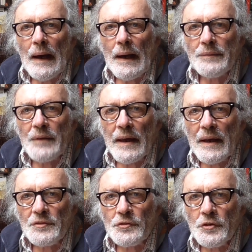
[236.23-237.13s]
and they
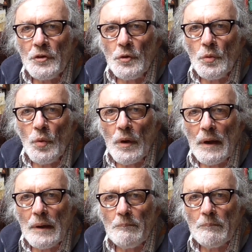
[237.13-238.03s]
had
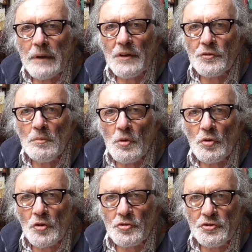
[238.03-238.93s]
to get some
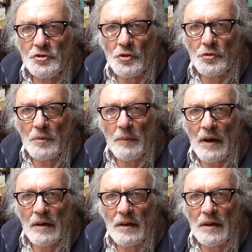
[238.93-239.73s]
more oxygen or something? I